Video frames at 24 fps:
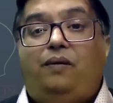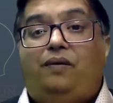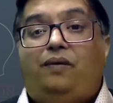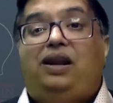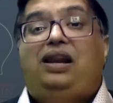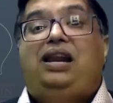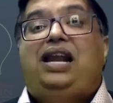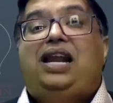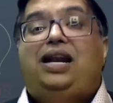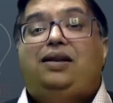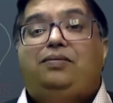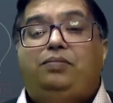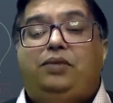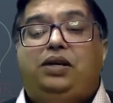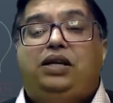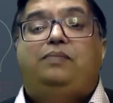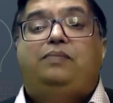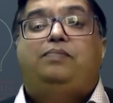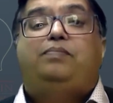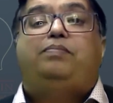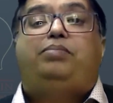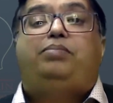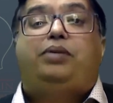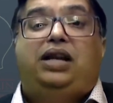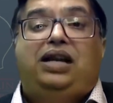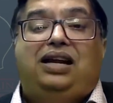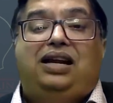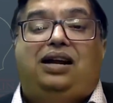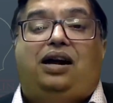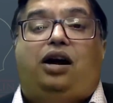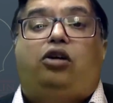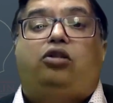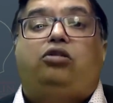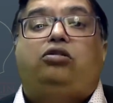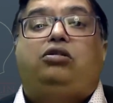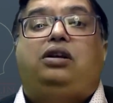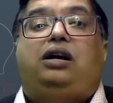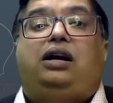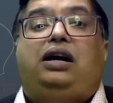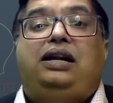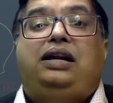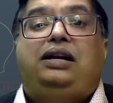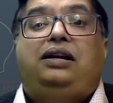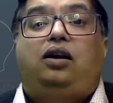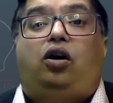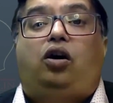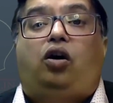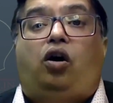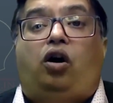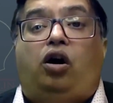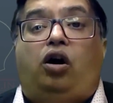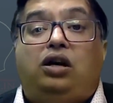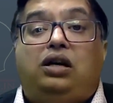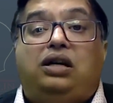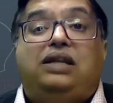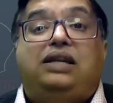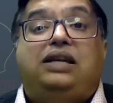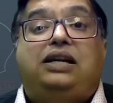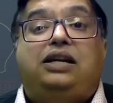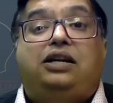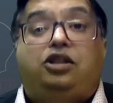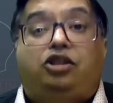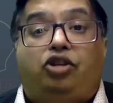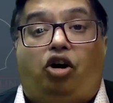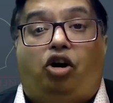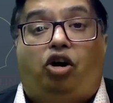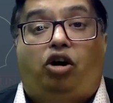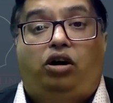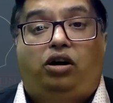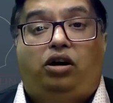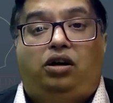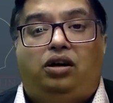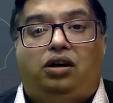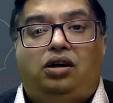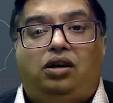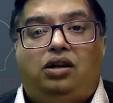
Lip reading: Well, let me bring out an alternate thought.